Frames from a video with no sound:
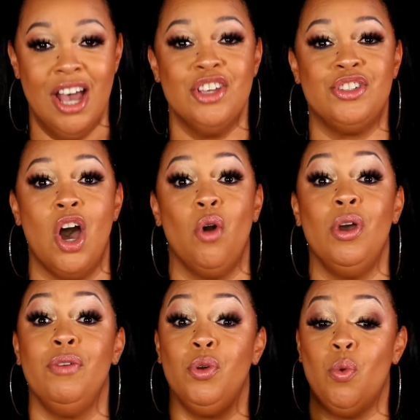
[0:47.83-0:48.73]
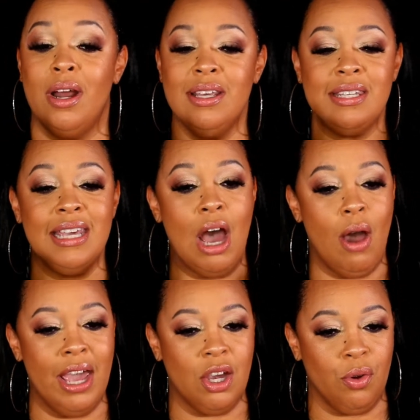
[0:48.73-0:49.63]
So if you want to see how
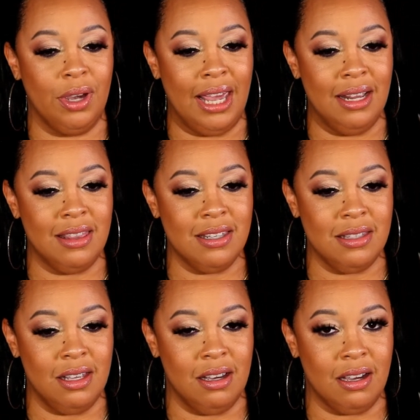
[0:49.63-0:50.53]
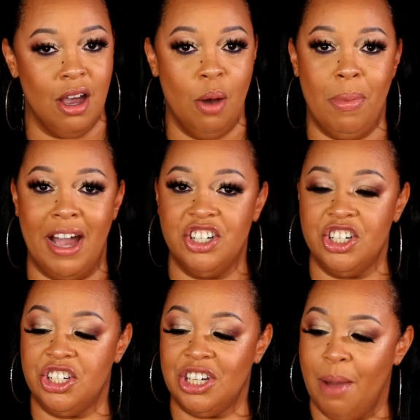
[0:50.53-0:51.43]
I created this look by just
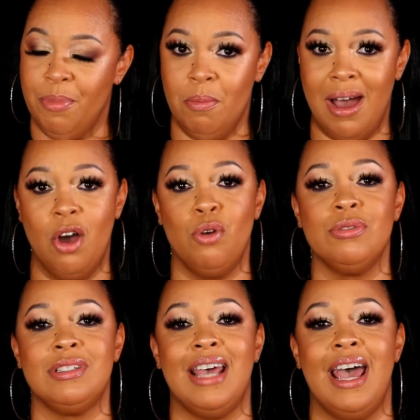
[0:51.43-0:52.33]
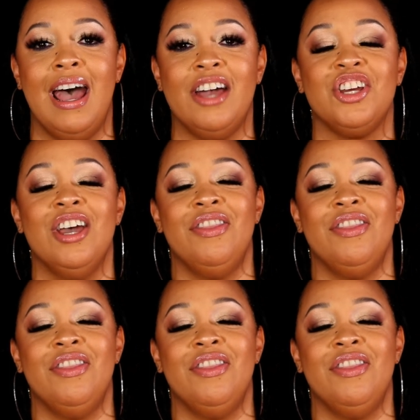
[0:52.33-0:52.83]
shopping my own stash,